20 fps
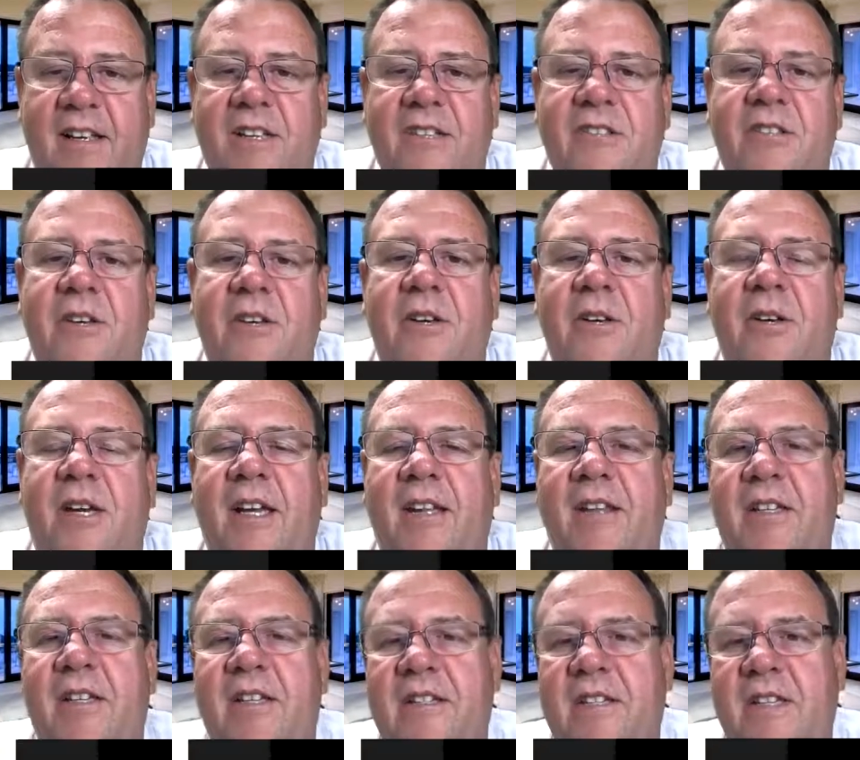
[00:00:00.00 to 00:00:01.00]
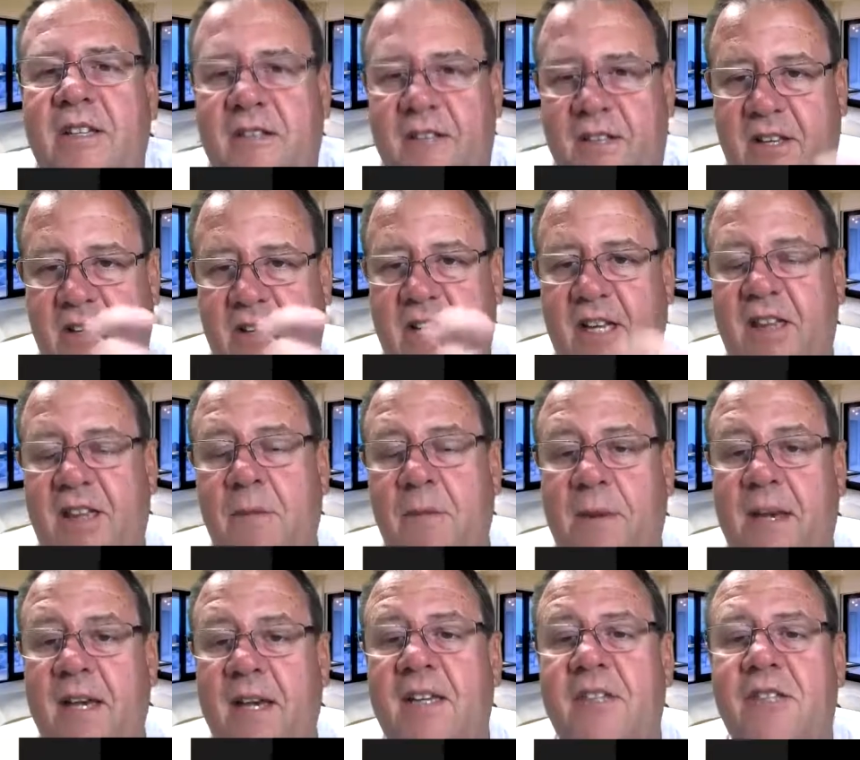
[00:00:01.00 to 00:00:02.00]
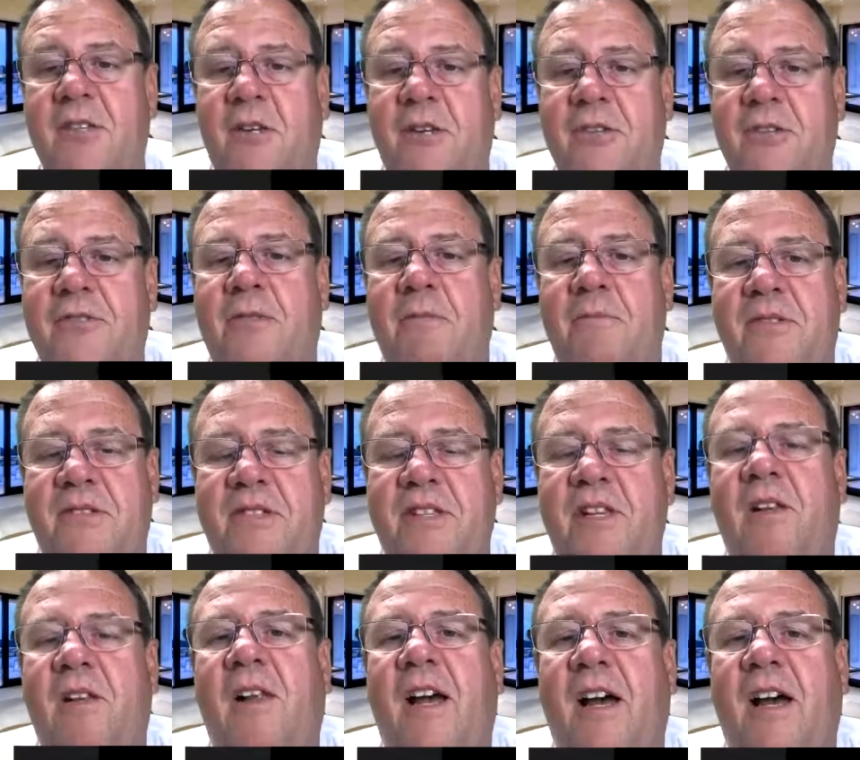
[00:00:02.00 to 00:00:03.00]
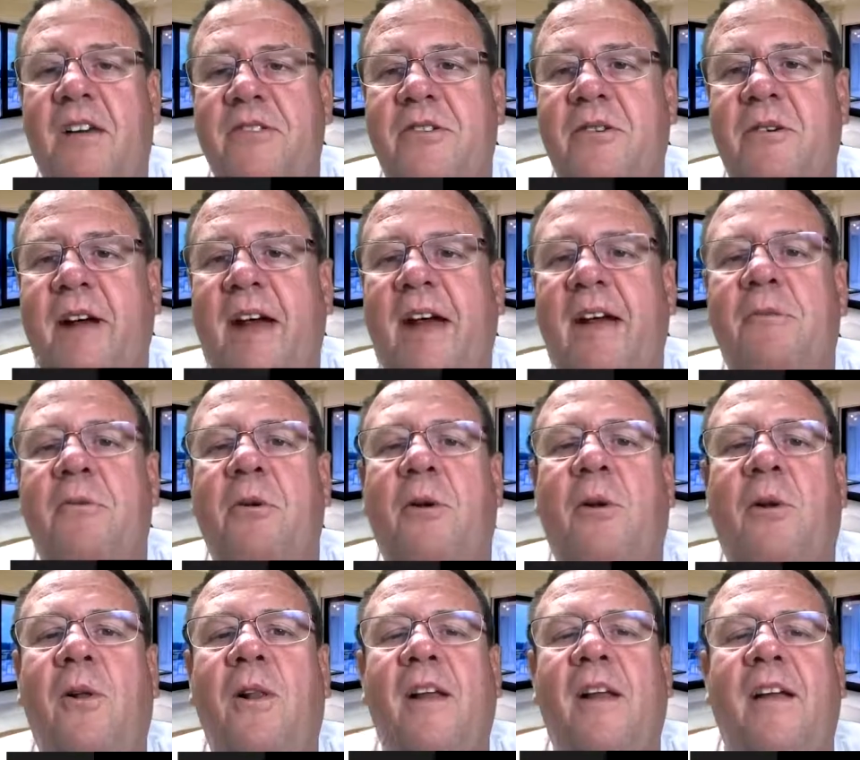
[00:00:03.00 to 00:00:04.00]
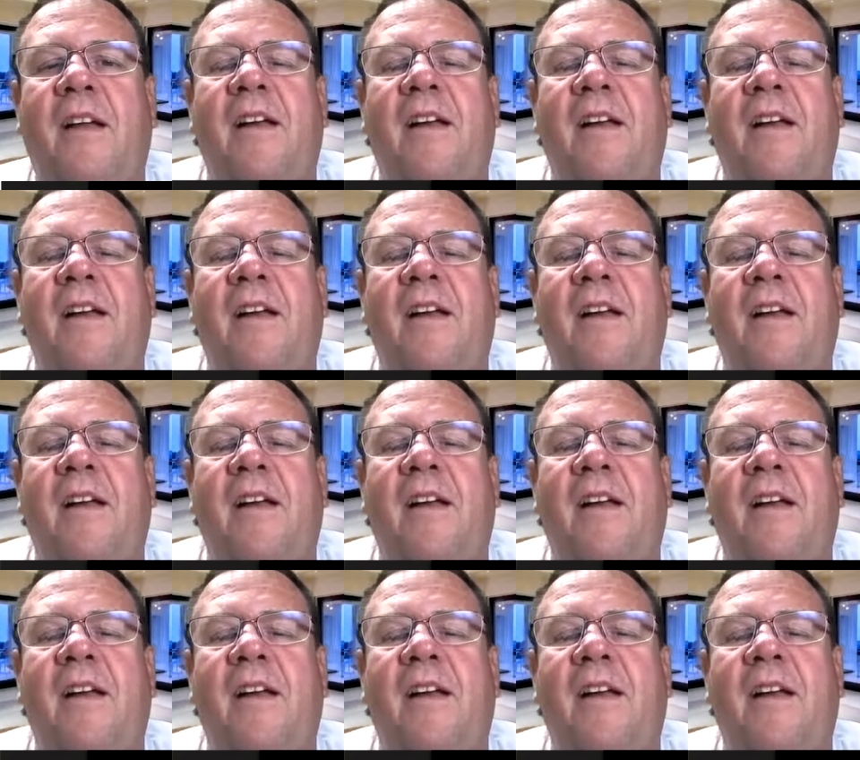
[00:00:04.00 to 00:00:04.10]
So you get the pixels from Steelhouse or AdRoll,